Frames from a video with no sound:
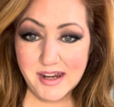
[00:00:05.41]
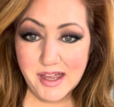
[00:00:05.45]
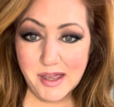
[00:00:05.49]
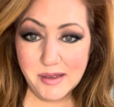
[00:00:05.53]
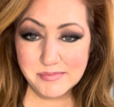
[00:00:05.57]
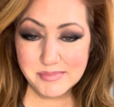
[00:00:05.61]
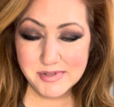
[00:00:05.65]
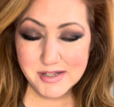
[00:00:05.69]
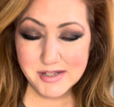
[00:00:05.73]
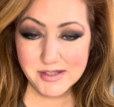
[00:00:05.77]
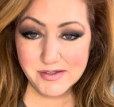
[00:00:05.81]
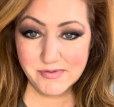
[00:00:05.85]

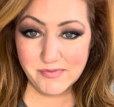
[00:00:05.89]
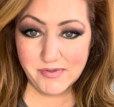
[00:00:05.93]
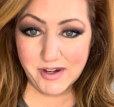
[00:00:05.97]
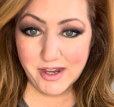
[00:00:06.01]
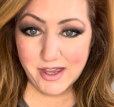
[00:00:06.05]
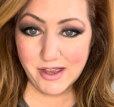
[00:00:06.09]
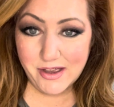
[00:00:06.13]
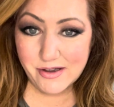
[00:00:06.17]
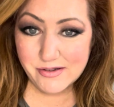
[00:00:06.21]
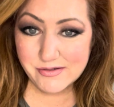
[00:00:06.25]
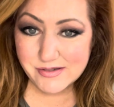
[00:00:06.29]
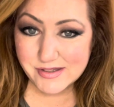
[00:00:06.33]
Empties
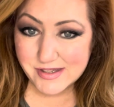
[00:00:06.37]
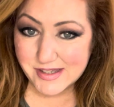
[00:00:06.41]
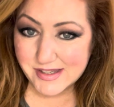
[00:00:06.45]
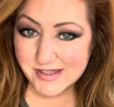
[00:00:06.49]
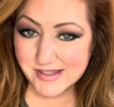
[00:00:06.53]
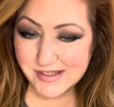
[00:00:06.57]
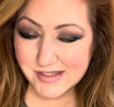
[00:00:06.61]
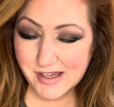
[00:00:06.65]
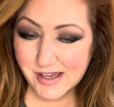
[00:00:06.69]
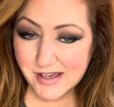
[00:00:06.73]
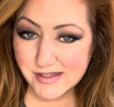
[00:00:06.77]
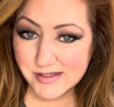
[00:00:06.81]
video
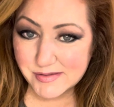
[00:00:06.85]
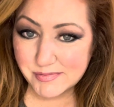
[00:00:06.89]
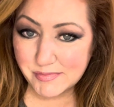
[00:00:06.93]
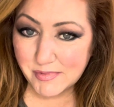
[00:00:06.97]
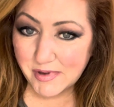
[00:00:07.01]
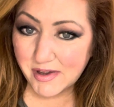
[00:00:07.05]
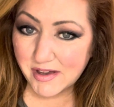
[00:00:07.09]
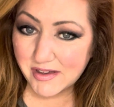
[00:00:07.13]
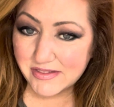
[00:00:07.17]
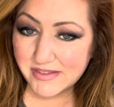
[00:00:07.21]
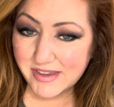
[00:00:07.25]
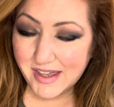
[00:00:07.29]
since last
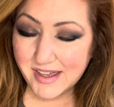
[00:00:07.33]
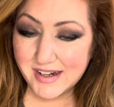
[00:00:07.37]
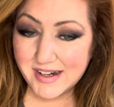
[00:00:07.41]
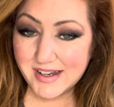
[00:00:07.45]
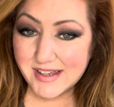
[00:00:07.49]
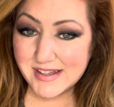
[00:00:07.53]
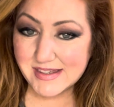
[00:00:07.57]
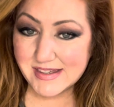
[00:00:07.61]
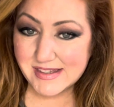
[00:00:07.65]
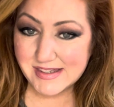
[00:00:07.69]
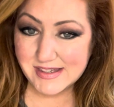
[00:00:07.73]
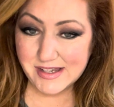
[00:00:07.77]
month, and
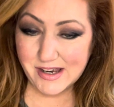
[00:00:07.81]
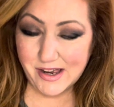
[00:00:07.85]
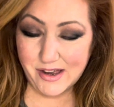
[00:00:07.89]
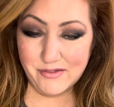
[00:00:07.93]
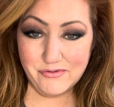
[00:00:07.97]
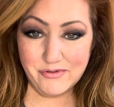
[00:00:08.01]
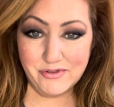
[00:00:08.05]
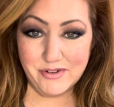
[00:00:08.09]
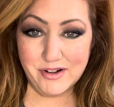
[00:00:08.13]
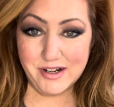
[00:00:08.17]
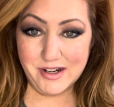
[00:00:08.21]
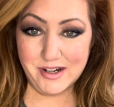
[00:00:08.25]
it's time
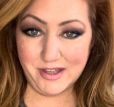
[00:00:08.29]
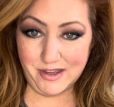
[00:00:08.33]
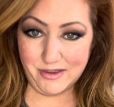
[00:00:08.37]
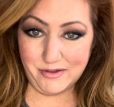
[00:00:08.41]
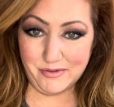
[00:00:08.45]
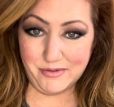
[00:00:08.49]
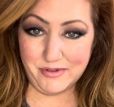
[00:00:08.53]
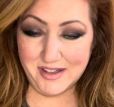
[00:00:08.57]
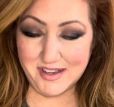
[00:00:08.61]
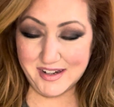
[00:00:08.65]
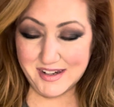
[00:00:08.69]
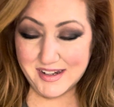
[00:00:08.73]
for another
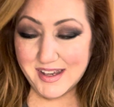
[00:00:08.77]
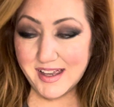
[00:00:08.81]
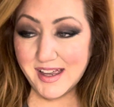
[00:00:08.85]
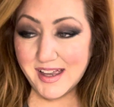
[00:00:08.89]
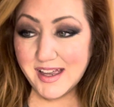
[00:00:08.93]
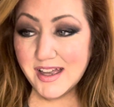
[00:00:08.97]
one.